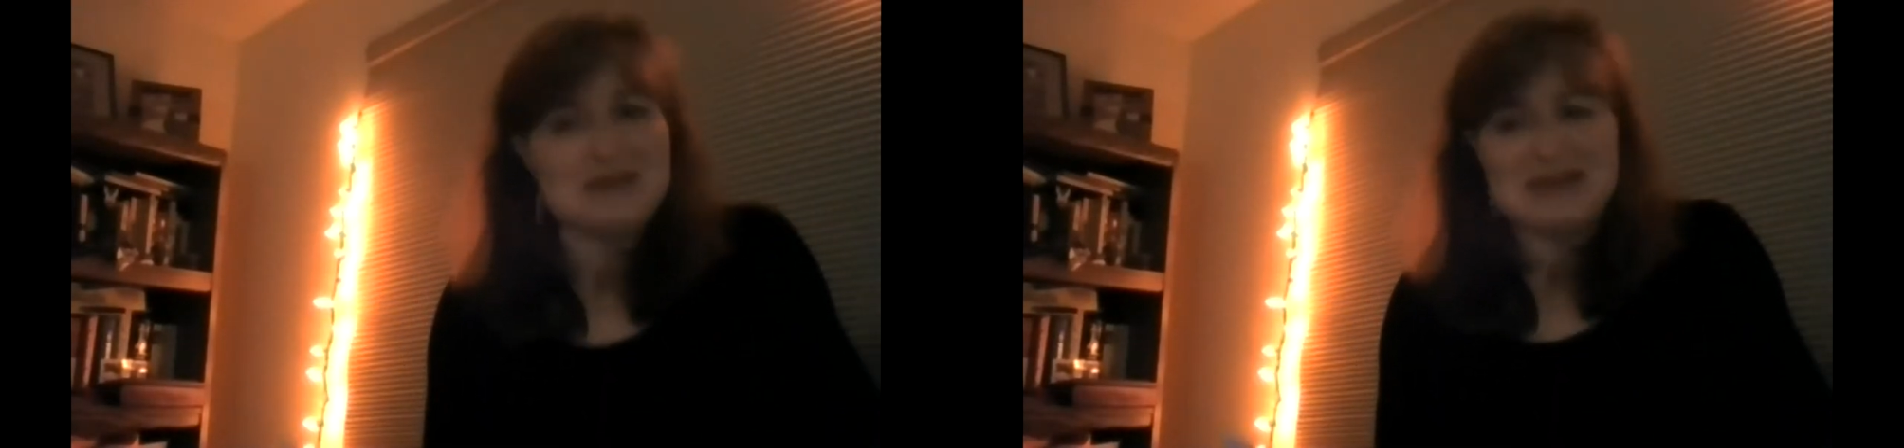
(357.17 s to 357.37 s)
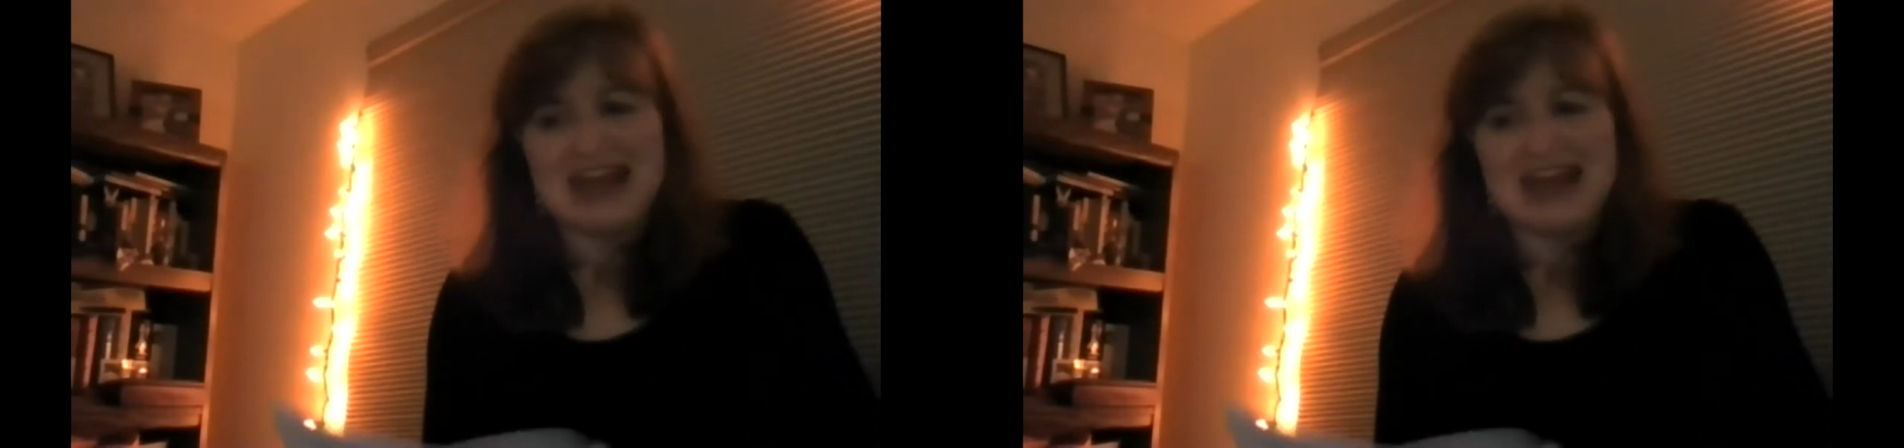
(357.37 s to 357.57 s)

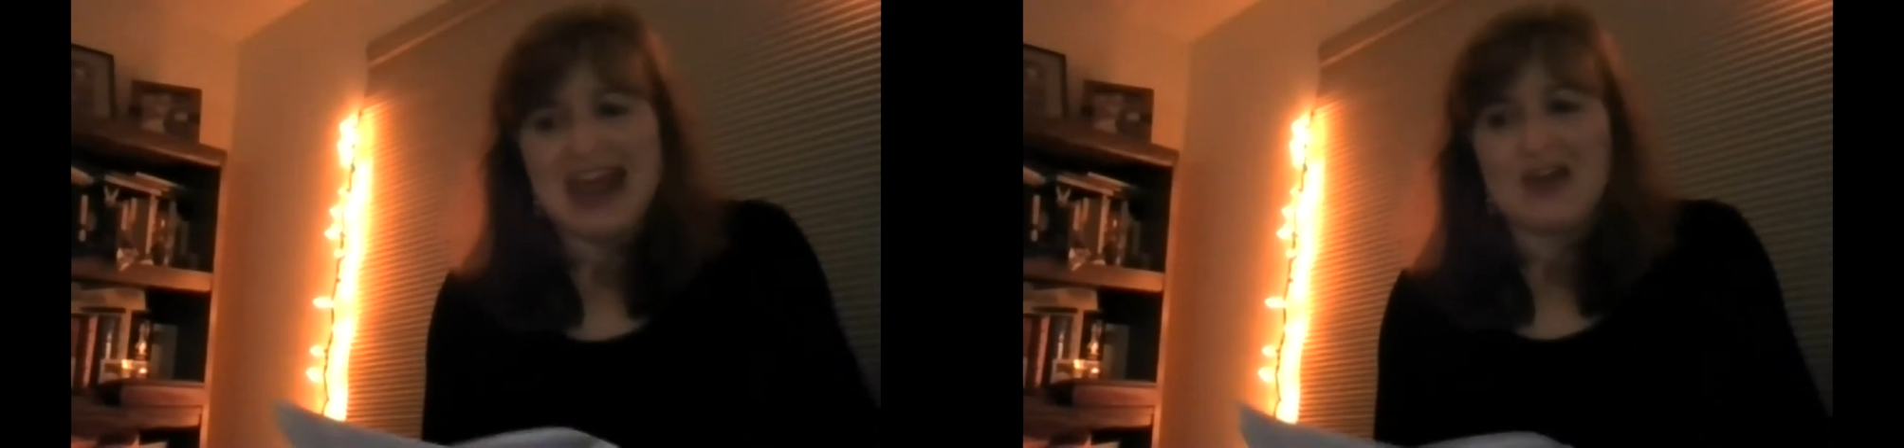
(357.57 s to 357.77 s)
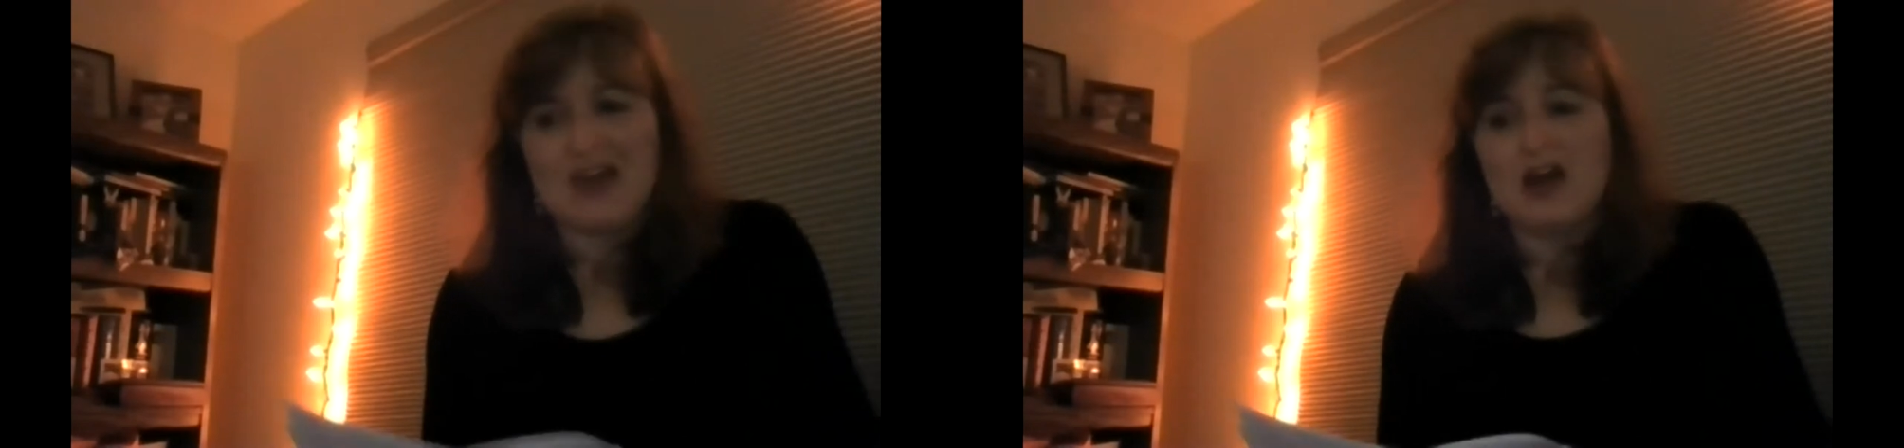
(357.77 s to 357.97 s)

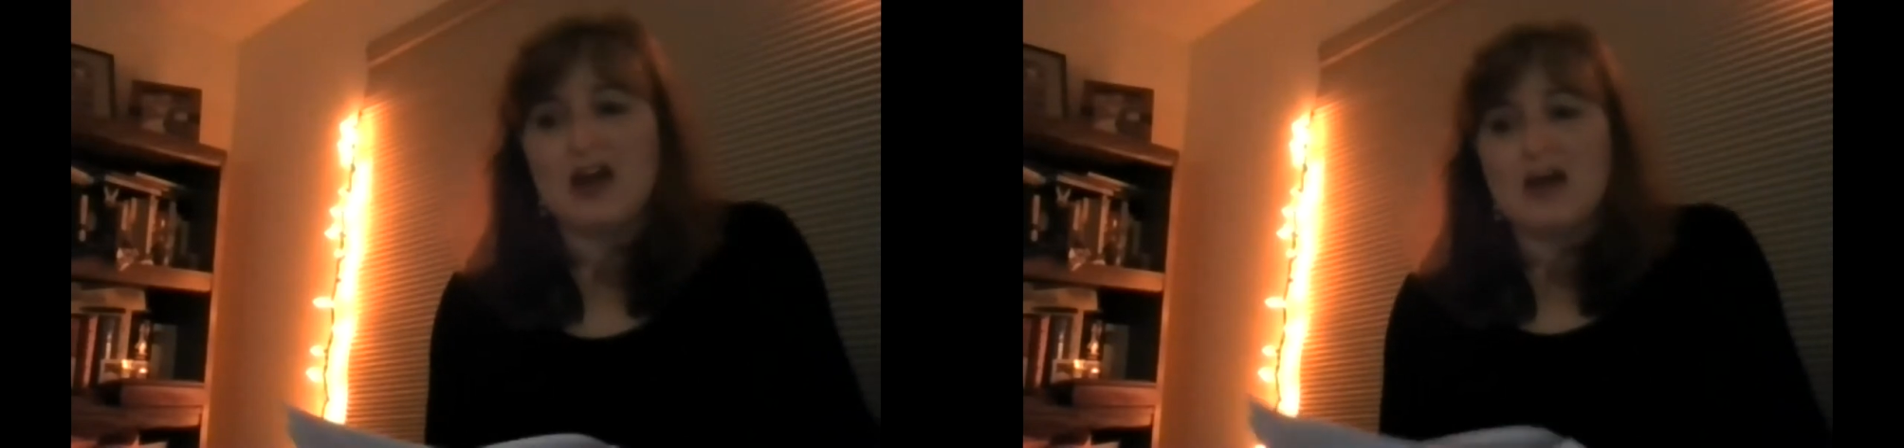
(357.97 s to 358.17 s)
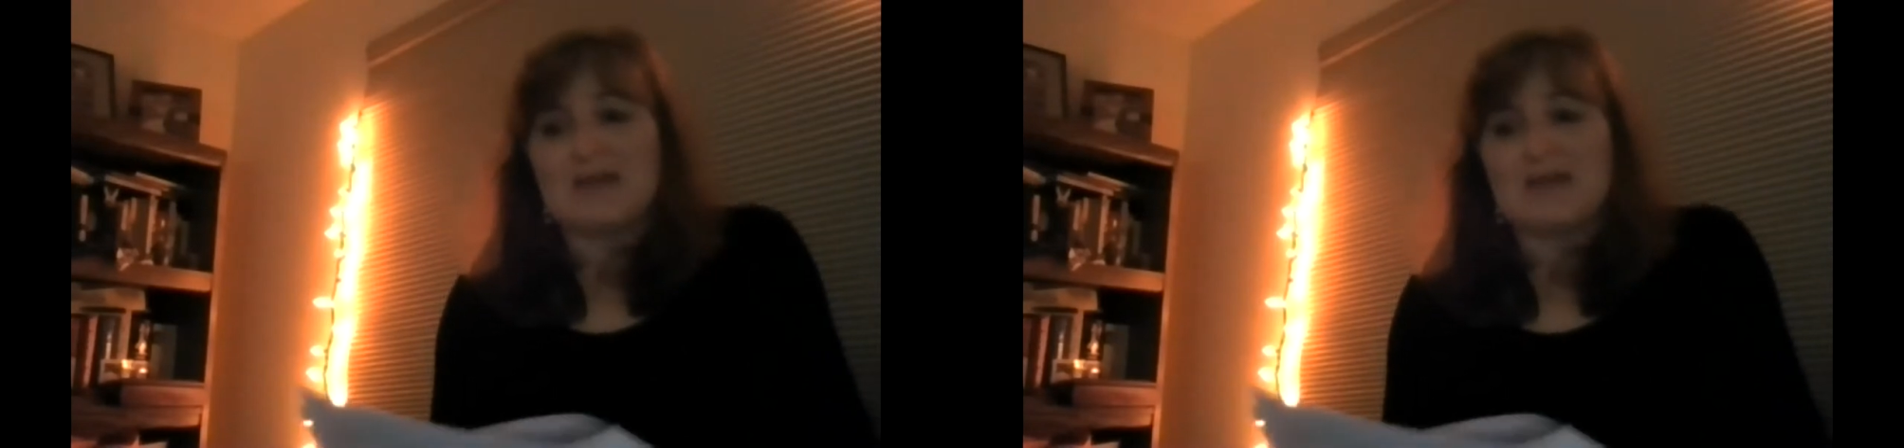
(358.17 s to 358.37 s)
midair,
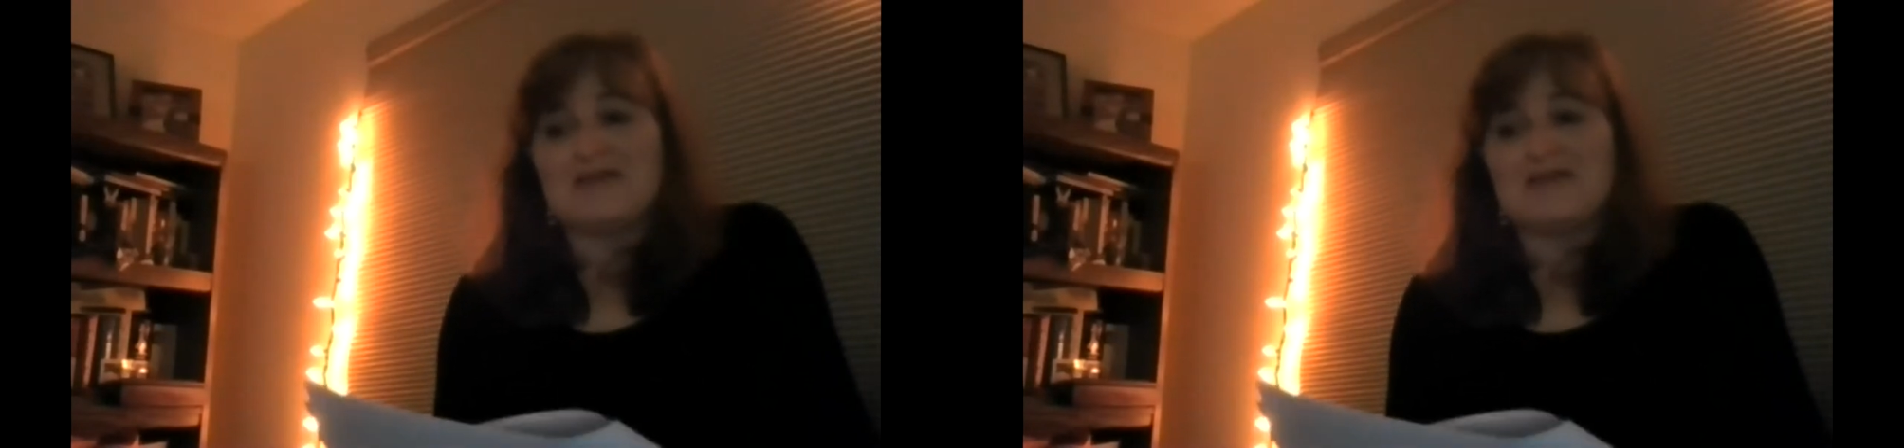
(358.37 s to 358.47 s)
my